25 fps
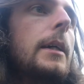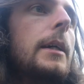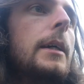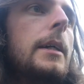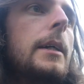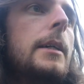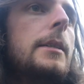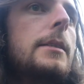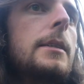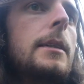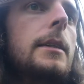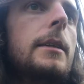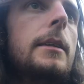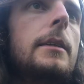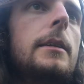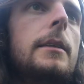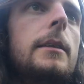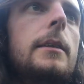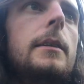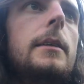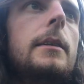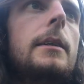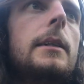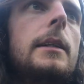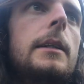is it,
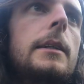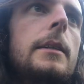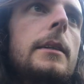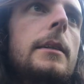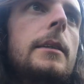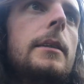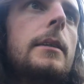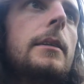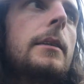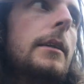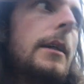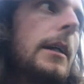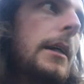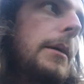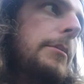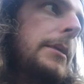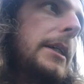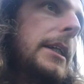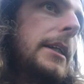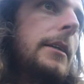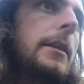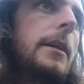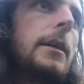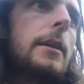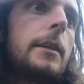I
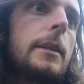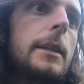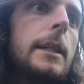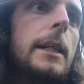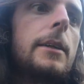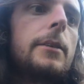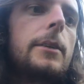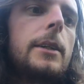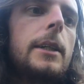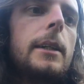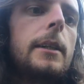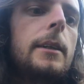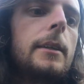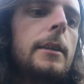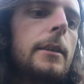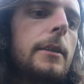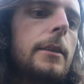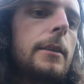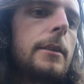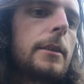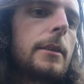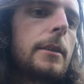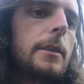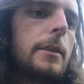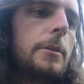mean, down here it's
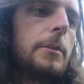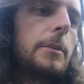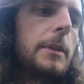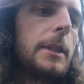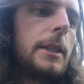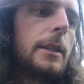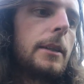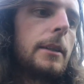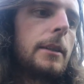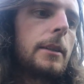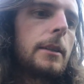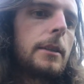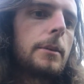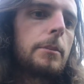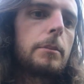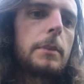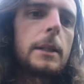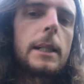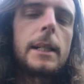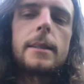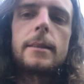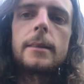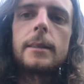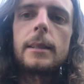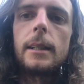going to be
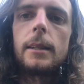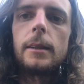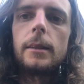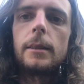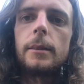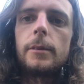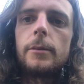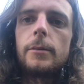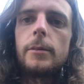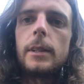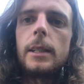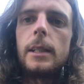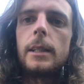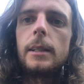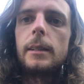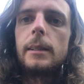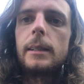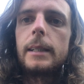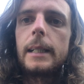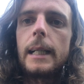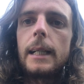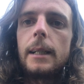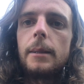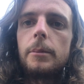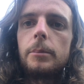plants that love the
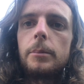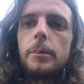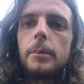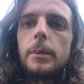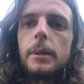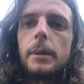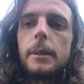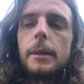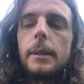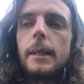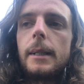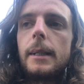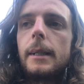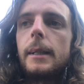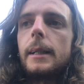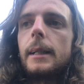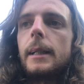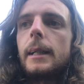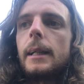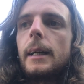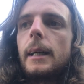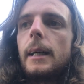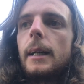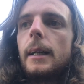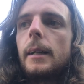damp
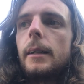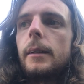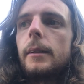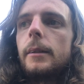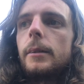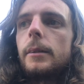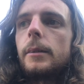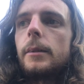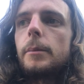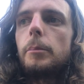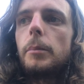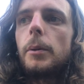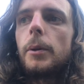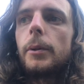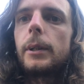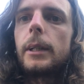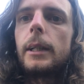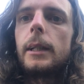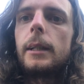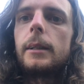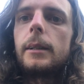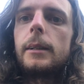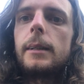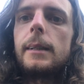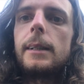and boggy
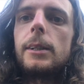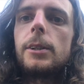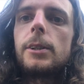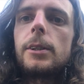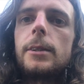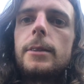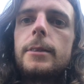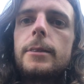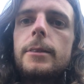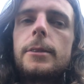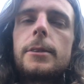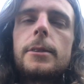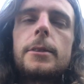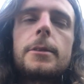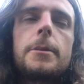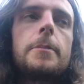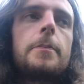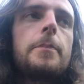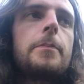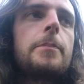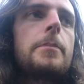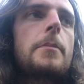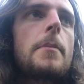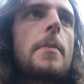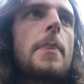conditions.
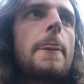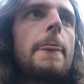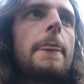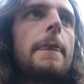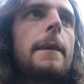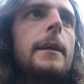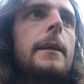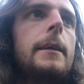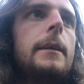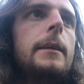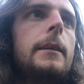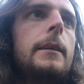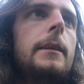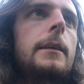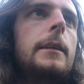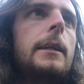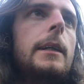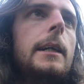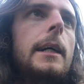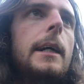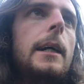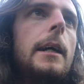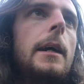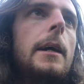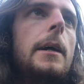
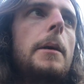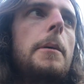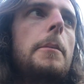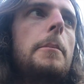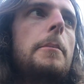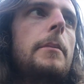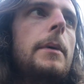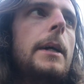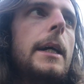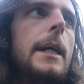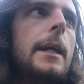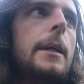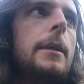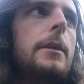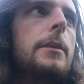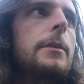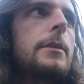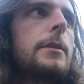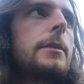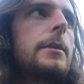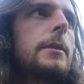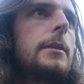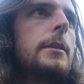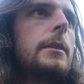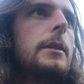And
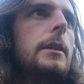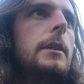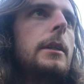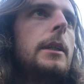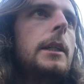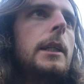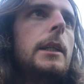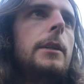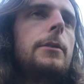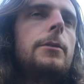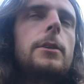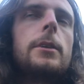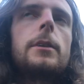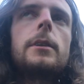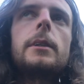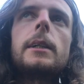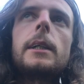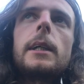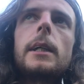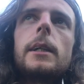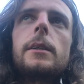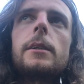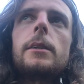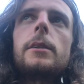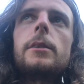if you can
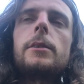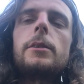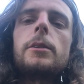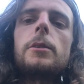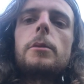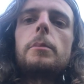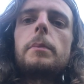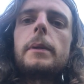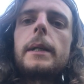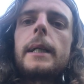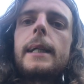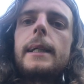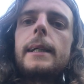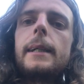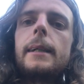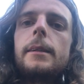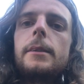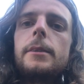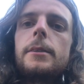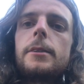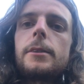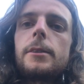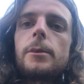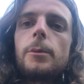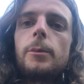get to know your
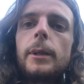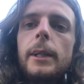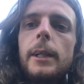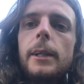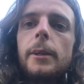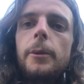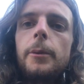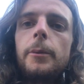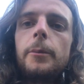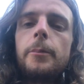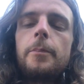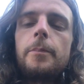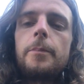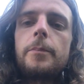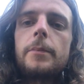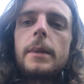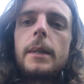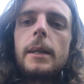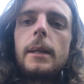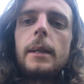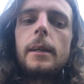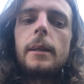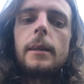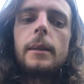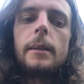plants well,
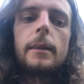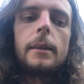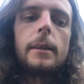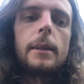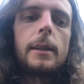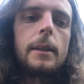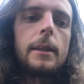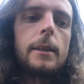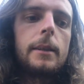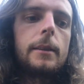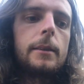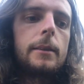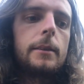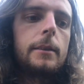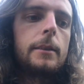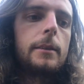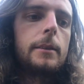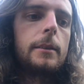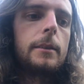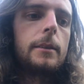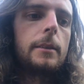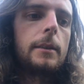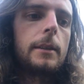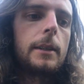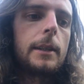then
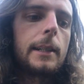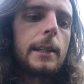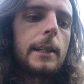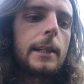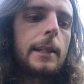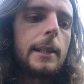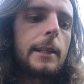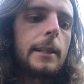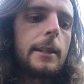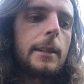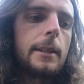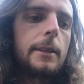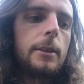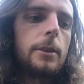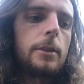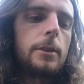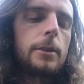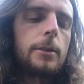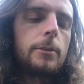you can